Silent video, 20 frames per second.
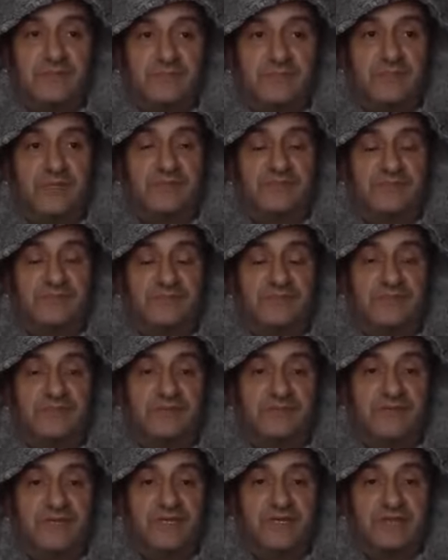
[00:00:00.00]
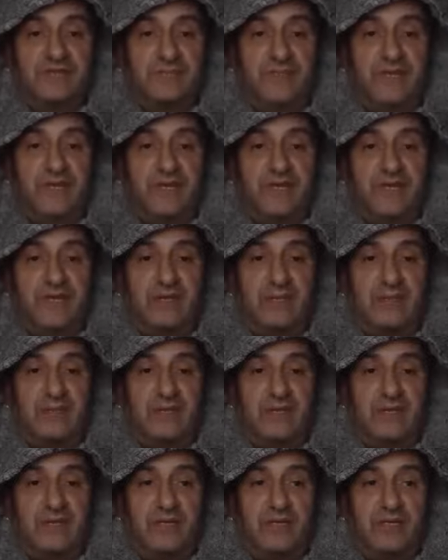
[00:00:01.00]
might do a few videos about them,
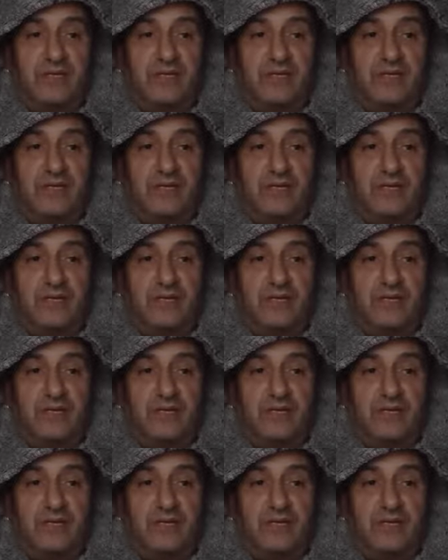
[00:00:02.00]
but uh,